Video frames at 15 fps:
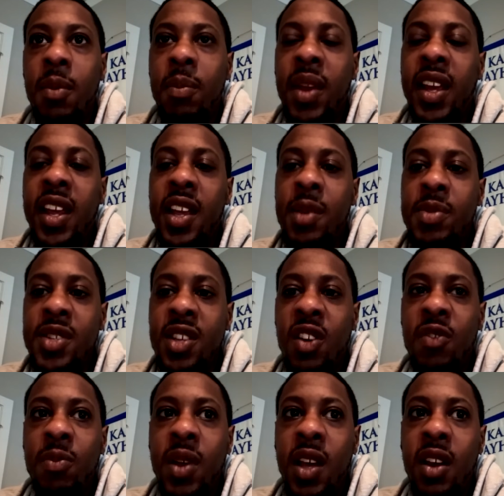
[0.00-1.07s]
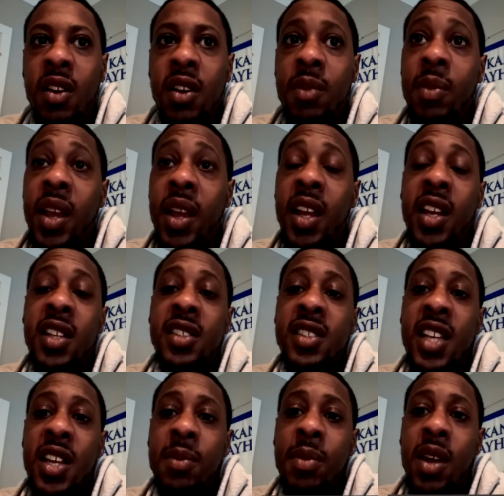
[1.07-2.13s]
making himself better and making his
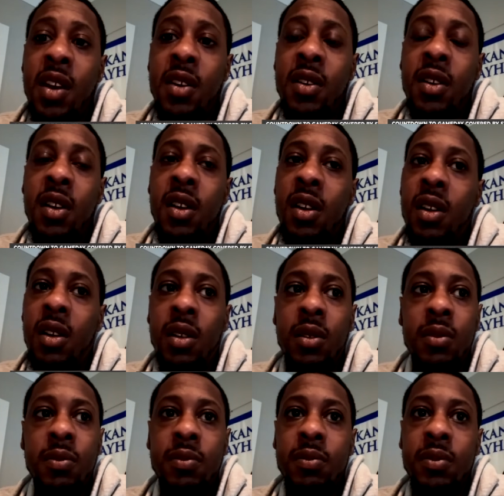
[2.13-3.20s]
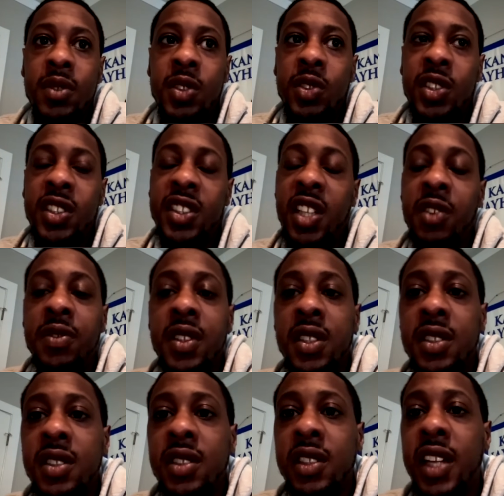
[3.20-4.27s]
team better um, it's just
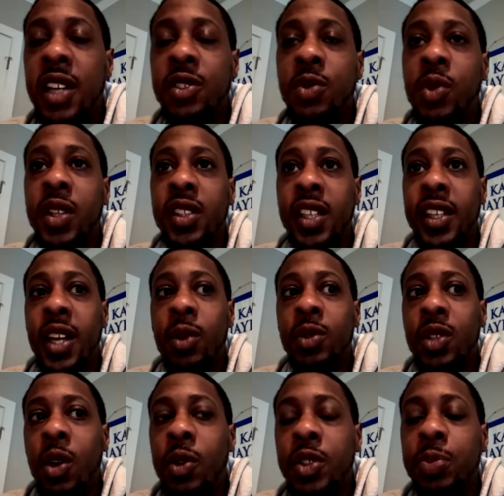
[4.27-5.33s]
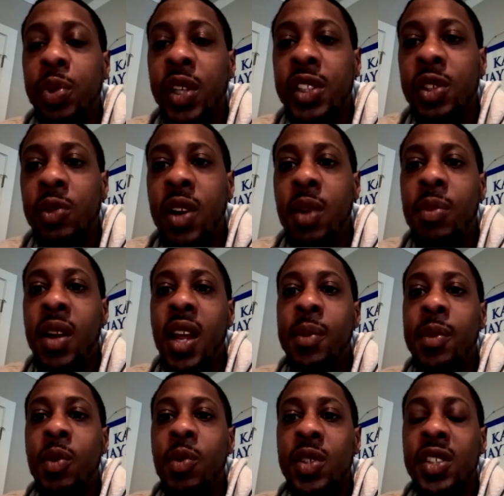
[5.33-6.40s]
selfless. And that was one thing that was always preached around
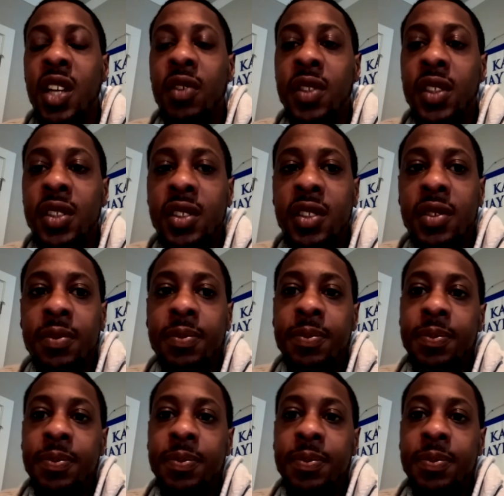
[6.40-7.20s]
Miami was selfless.